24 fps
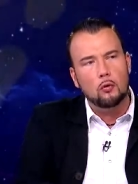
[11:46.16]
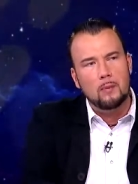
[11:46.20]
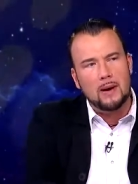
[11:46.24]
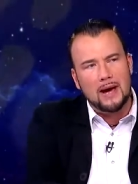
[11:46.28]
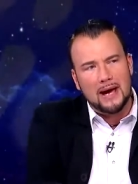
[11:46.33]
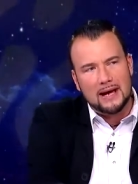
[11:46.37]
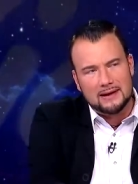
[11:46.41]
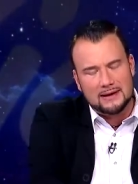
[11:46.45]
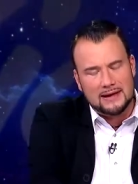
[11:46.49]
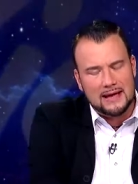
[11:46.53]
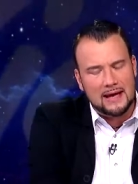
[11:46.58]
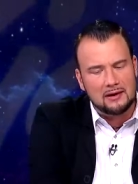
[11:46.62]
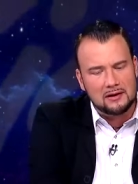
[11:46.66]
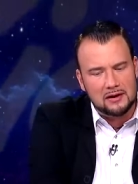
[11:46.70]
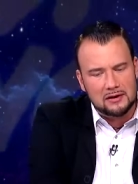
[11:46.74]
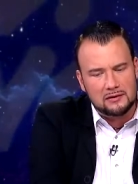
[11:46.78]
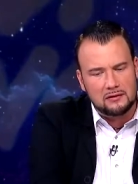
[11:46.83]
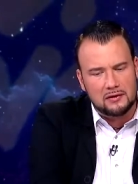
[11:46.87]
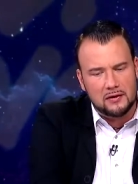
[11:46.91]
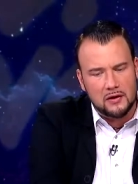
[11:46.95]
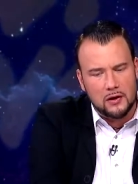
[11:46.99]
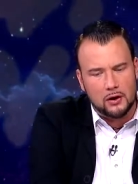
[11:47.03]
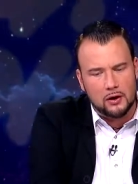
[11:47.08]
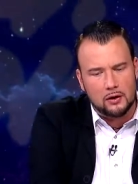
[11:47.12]
back down into
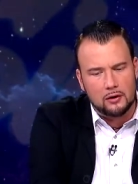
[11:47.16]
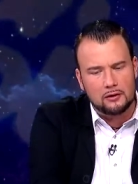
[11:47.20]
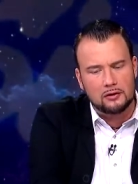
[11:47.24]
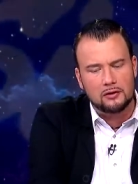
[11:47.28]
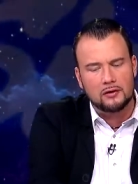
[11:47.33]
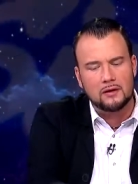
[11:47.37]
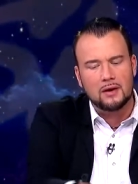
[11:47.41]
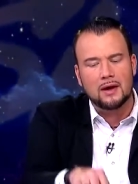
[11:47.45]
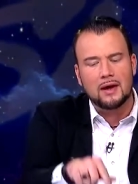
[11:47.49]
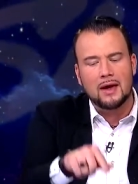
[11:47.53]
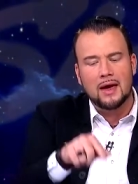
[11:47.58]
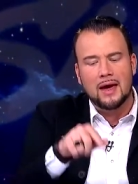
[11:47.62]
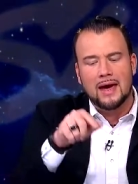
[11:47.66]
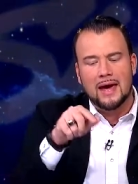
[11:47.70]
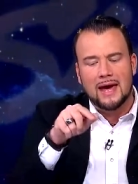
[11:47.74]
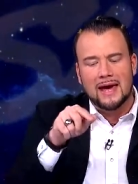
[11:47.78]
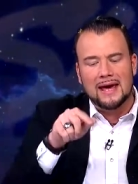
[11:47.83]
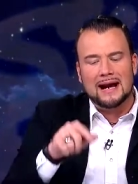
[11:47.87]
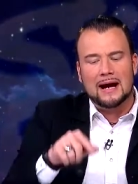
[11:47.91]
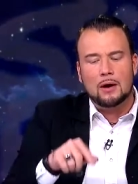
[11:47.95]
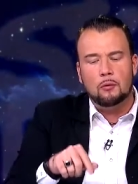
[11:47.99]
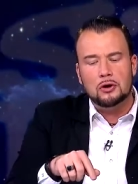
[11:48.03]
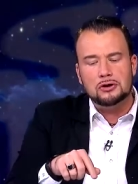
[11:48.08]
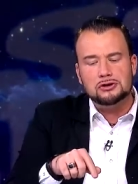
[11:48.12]
the earth
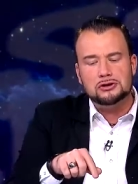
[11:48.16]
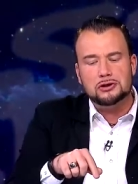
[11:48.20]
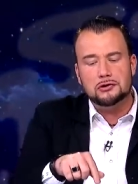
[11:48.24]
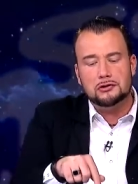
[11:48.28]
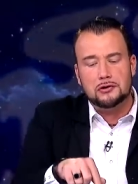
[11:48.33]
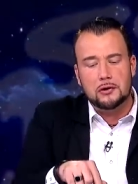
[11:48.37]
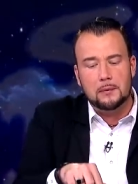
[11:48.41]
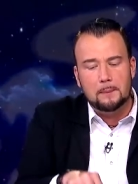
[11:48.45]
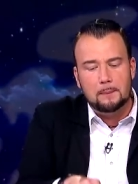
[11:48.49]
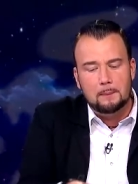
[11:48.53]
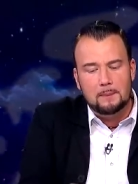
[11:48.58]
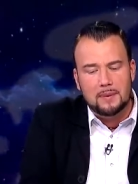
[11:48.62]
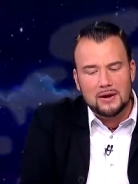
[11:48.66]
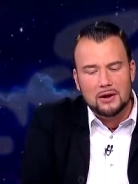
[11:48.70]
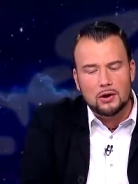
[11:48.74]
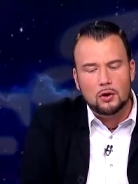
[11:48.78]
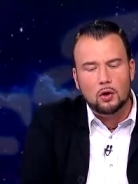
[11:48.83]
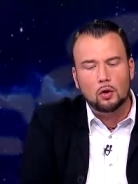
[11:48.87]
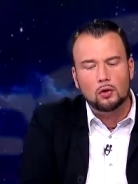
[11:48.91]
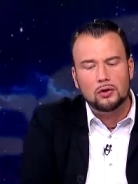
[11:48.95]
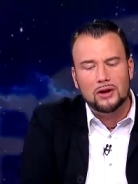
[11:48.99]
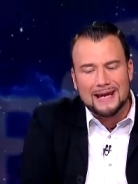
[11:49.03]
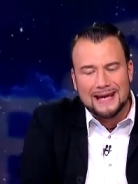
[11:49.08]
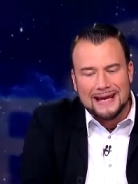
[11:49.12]
and I want you to
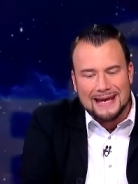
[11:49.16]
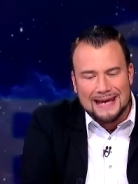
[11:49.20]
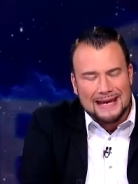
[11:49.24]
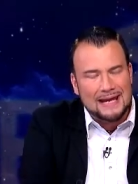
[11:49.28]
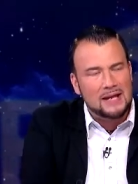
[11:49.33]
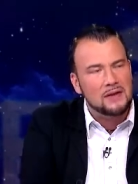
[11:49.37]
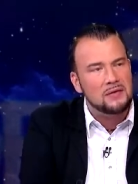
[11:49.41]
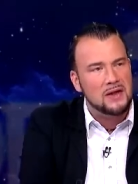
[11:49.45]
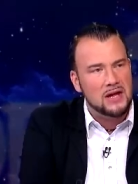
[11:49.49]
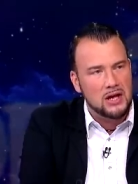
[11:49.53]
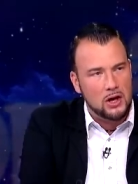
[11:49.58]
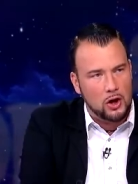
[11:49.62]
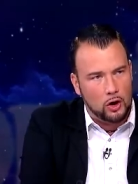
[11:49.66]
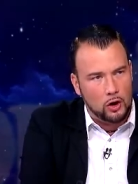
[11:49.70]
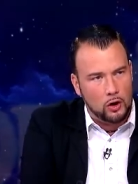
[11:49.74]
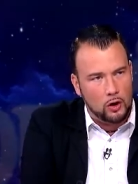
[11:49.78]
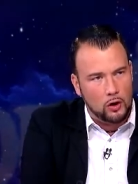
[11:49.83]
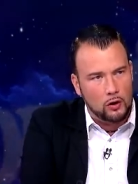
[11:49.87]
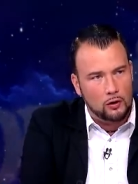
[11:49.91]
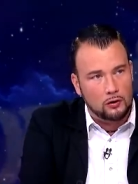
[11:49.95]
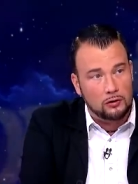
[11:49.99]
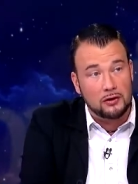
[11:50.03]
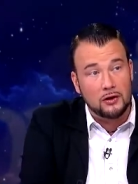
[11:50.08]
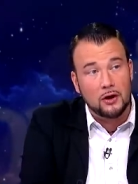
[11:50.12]
build in the
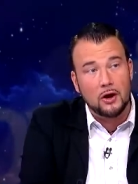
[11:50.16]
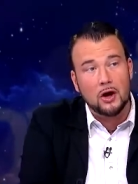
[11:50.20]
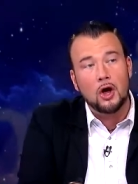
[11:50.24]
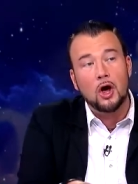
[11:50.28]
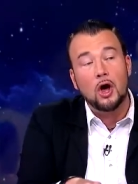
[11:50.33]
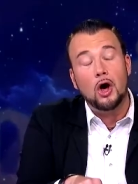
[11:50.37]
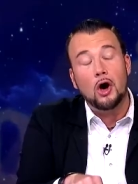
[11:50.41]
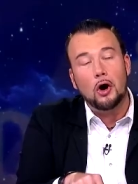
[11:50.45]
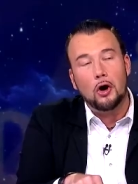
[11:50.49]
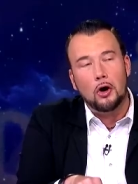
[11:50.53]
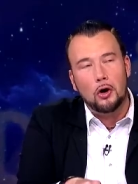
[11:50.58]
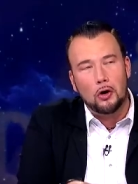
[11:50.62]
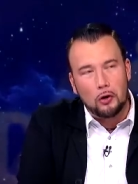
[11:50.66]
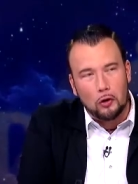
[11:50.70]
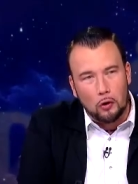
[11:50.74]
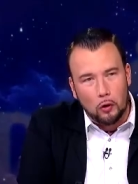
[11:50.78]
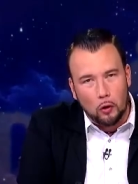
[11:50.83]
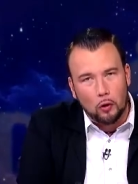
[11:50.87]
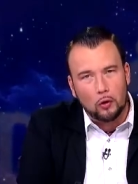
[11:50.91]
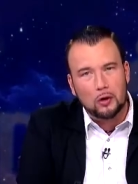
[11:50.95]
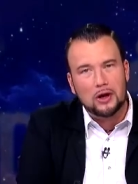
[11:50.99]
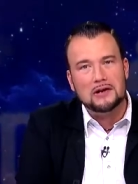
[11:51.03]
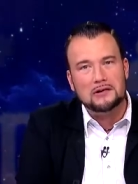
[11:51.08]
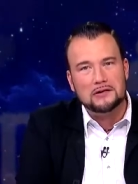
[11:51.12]
earth
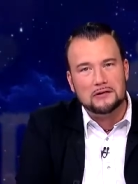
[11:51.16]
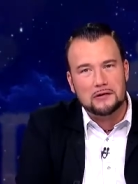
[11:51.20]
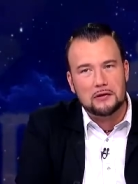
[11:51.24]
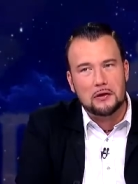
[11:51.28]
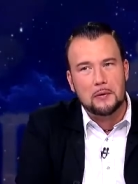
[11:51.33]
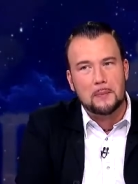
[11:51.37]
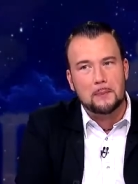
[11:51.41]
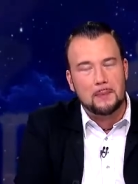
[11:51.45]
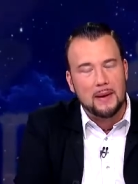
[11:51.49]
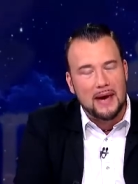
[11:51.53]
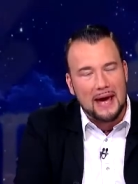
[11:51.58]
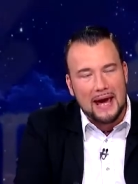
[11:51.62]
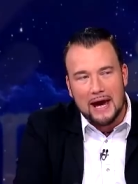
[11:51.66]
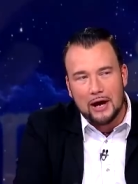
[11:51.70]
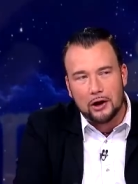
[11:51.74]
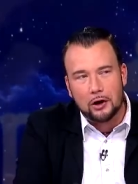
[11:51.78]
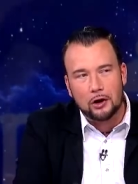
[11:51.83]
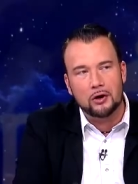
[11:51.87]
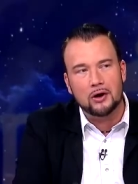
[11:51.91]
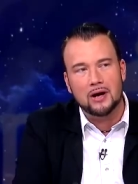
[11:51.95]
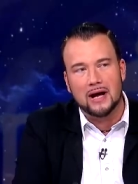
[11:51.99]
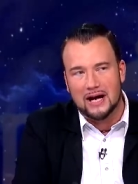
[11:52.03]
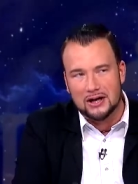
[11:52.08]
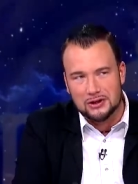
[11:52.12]
according to the
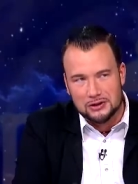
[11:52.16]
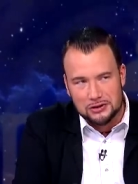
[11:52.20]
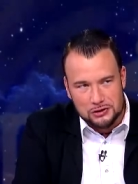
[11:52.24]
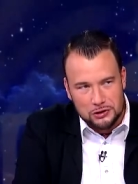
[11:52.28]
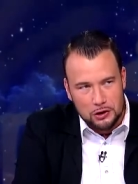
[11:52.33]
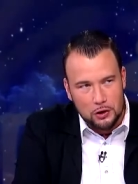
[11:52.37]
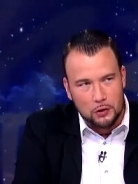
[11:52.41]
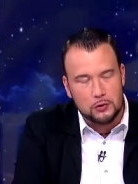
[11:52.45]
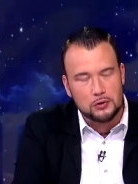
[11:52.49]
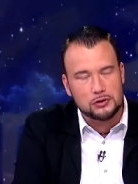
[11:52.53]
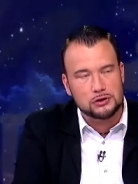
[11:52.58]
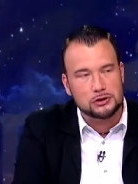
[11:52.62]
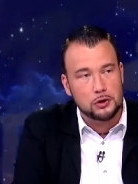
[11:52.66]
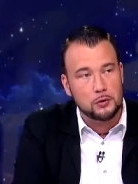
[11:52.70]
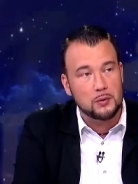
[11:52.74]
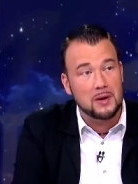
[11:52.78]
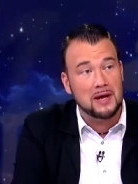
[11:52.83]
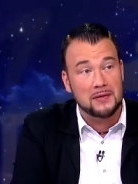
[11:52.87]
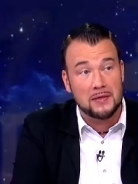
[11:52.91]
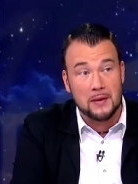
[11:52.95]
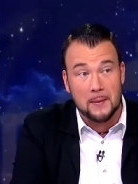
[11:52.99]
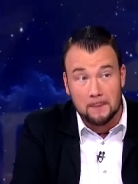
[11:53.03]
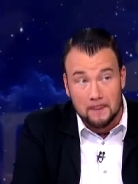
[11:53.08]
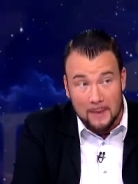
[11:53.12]
pattern I showed you
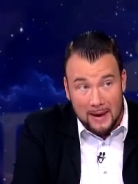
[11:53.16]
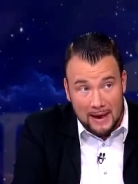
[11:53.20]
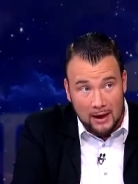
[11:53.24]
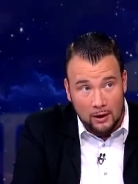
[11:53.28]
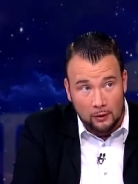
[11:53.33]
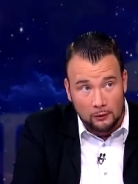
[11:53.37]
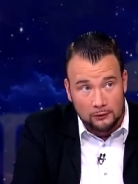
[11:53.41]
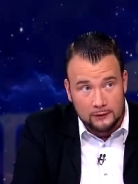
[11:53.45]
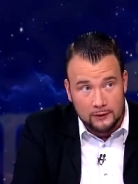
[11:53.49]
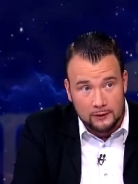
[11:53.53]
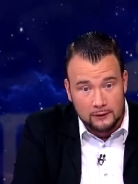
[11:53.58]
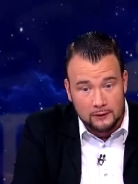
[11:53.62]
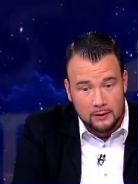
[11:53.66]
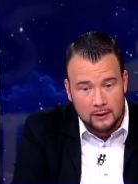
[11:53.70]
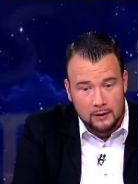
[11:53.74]
in the mount.